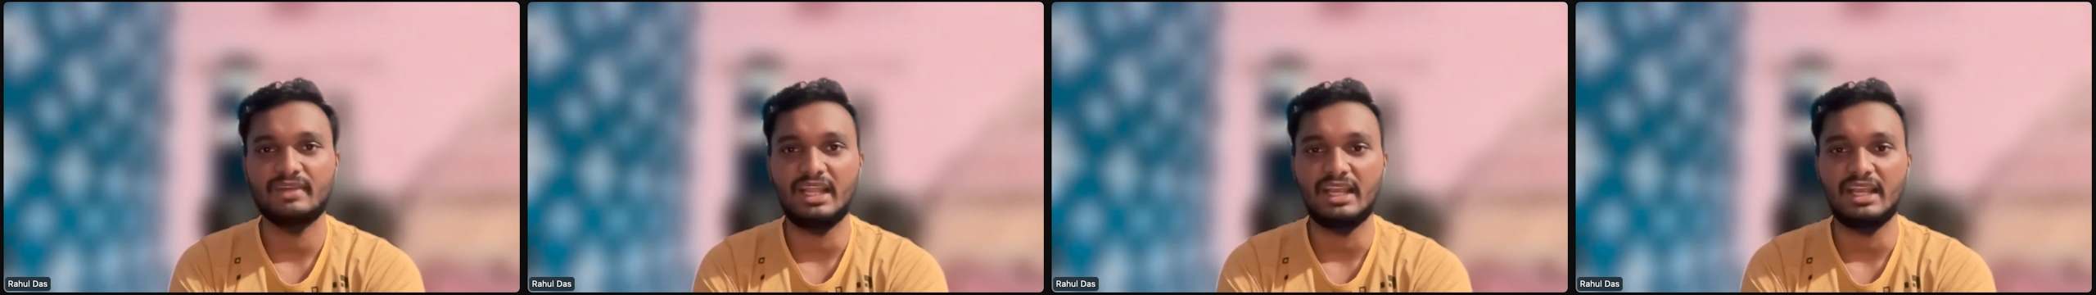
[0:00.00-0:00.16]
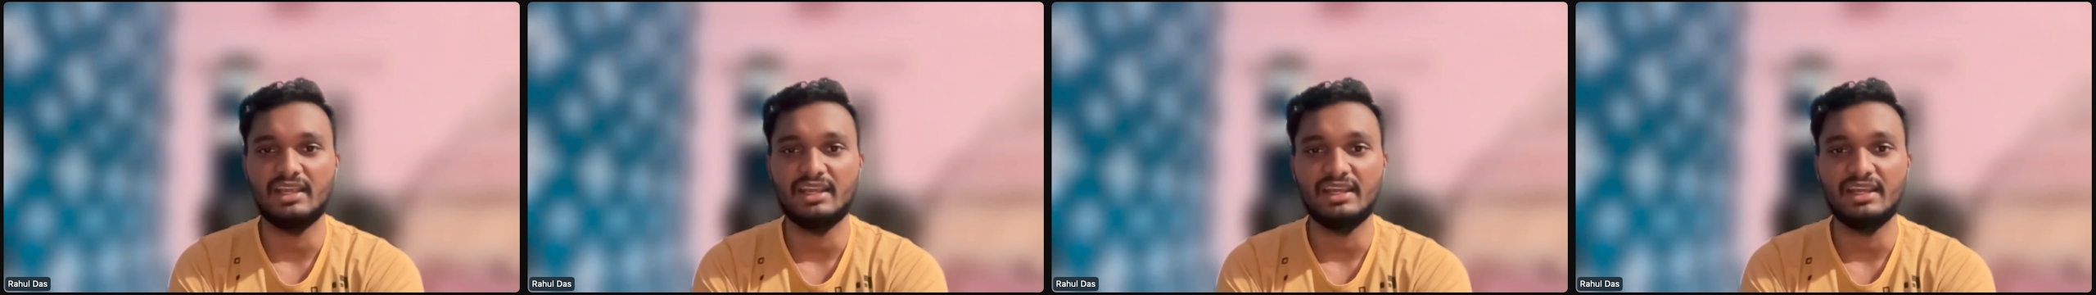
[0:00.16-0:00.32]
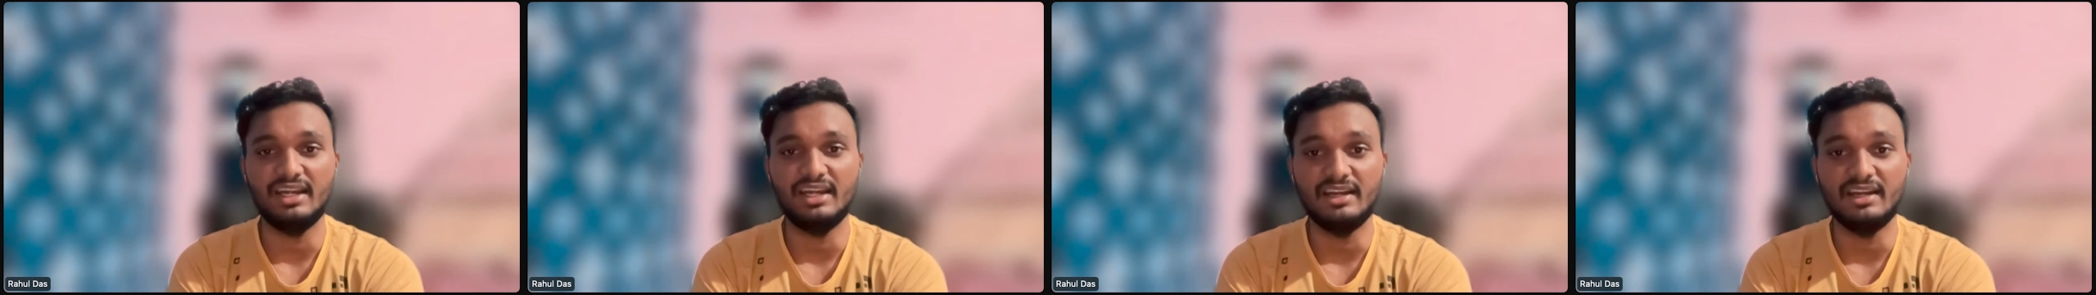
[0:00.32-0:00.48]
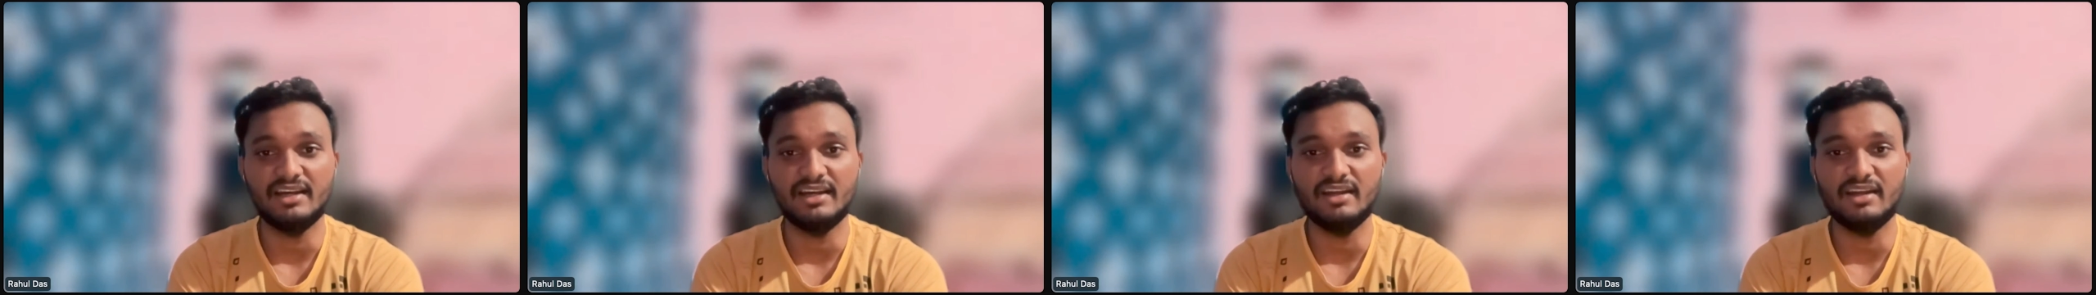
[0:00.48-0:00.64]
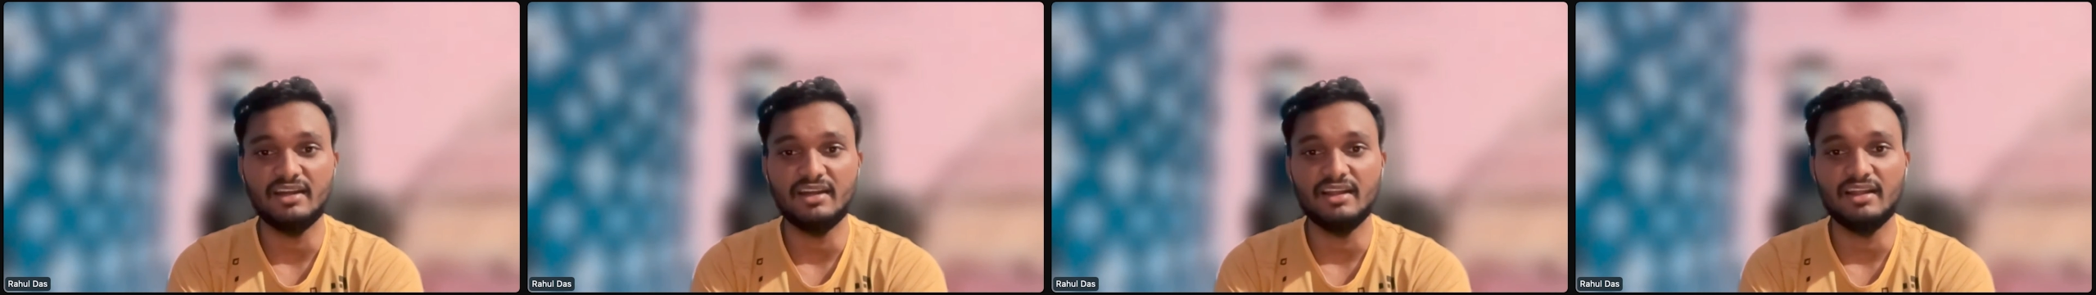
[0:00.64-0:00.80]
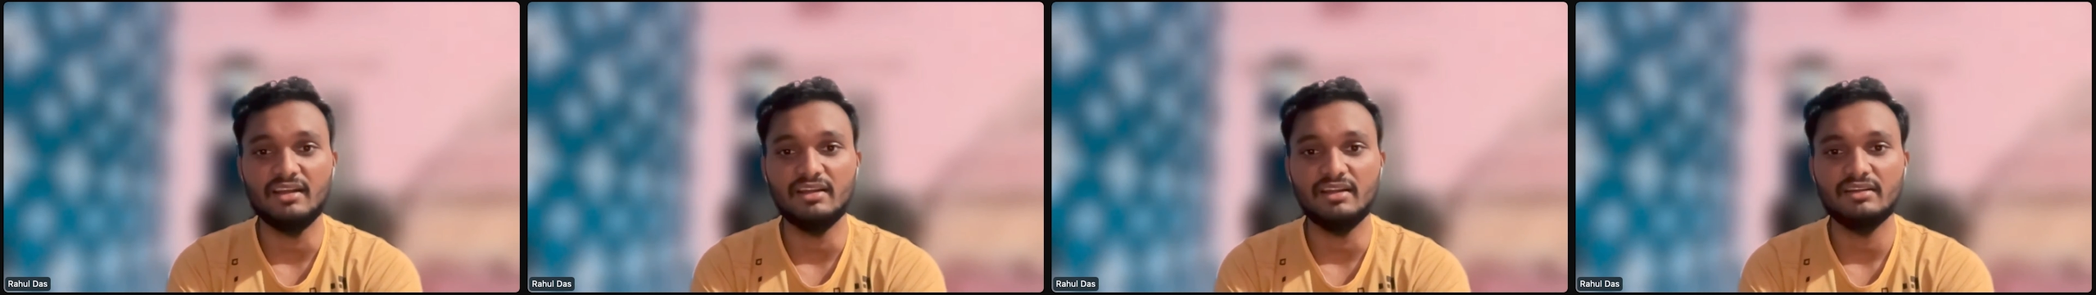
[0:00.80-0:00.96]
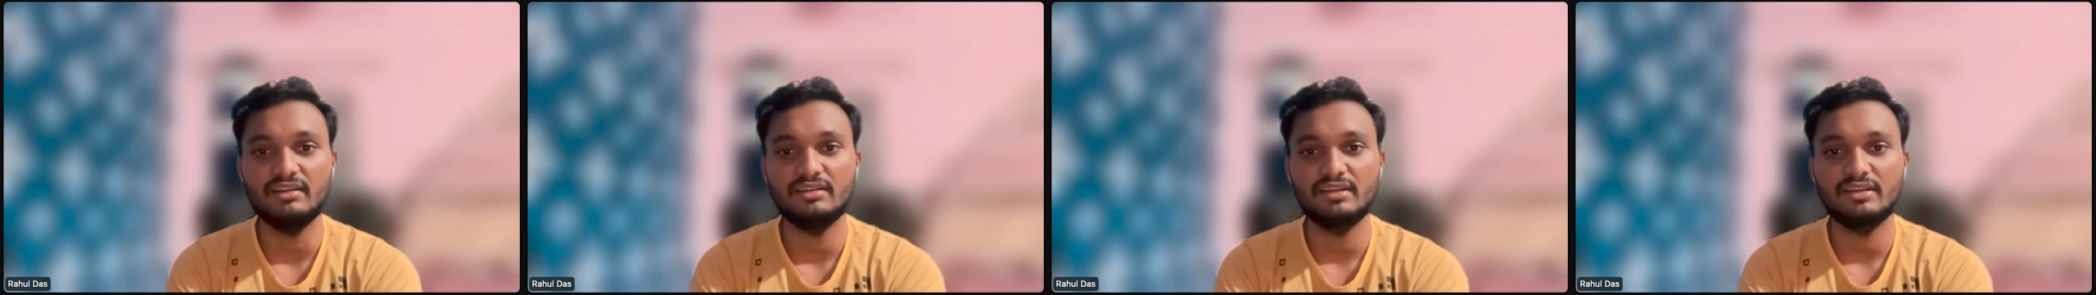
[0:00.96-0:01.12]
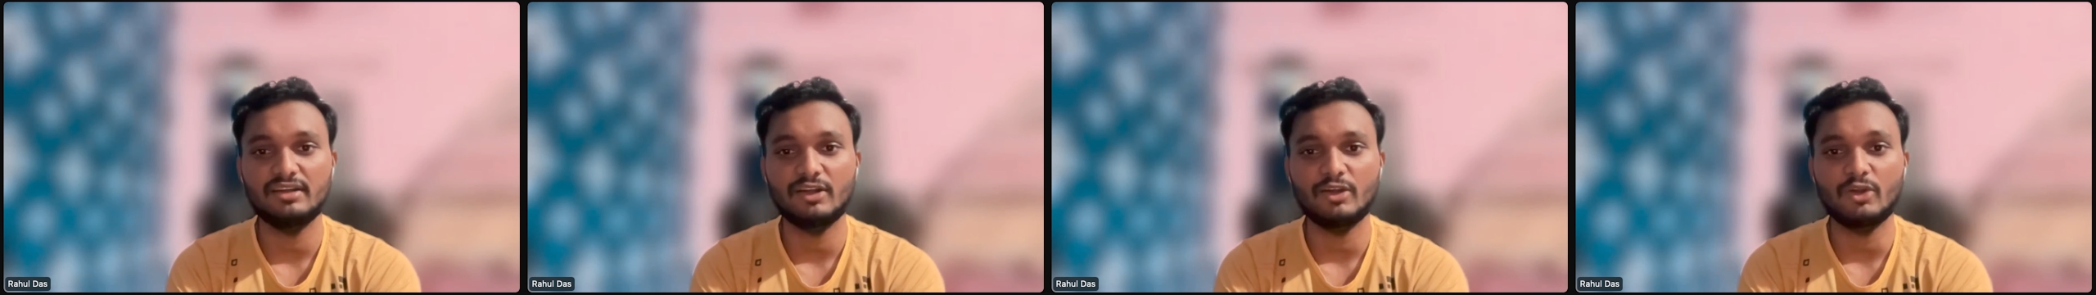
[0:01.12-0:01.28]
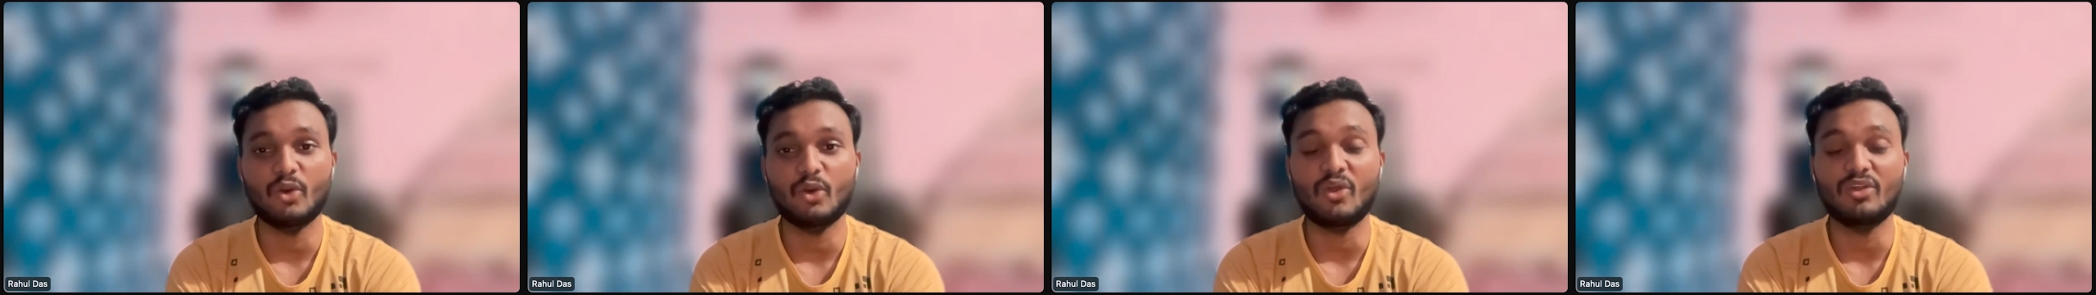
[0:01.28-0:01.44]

like internal,